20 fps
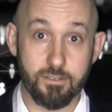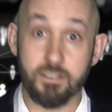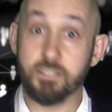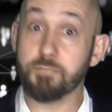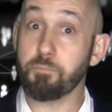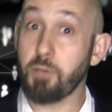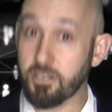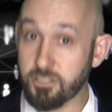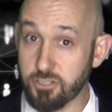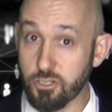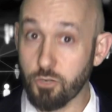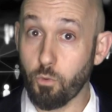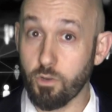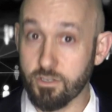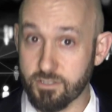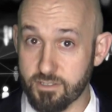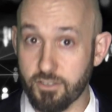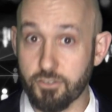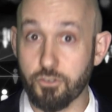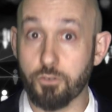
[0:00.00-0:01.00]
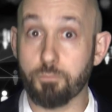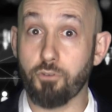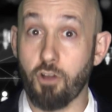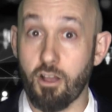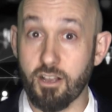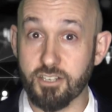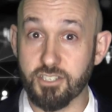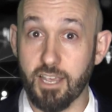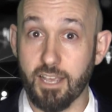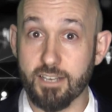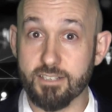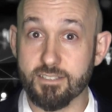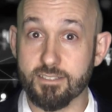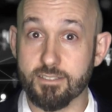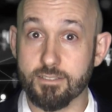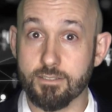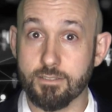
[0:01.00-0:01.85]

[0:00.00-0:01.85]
especially ones that do projects.